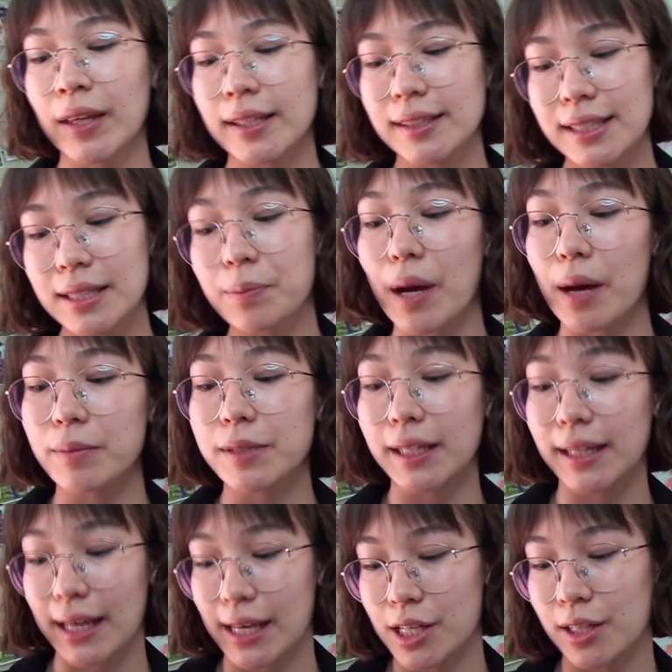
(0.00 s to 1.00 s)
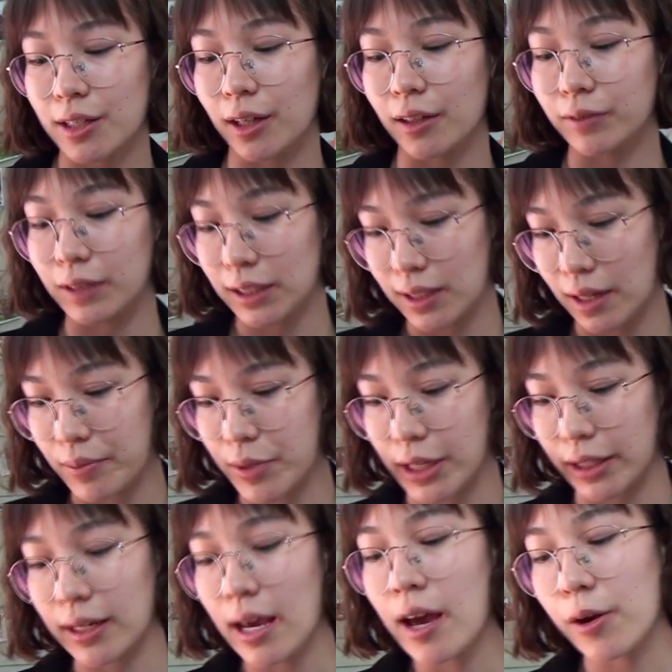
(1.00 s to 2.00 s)
deep abdication of the
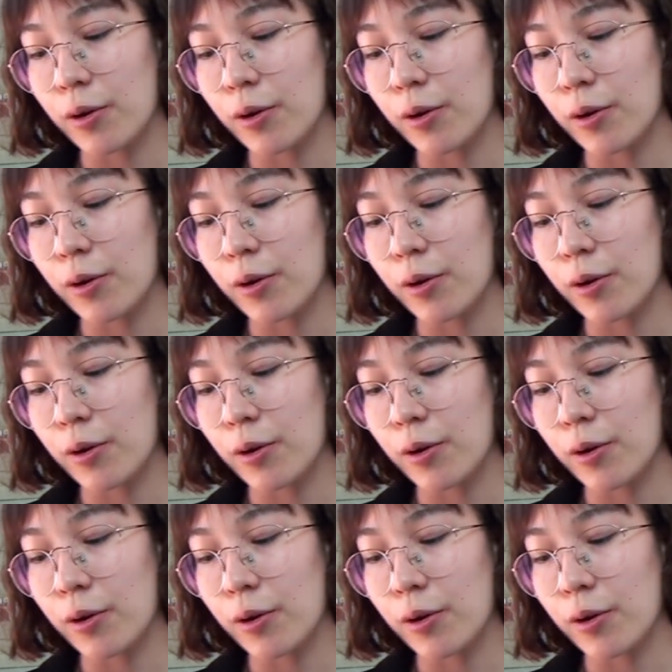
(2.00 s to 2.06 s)
subject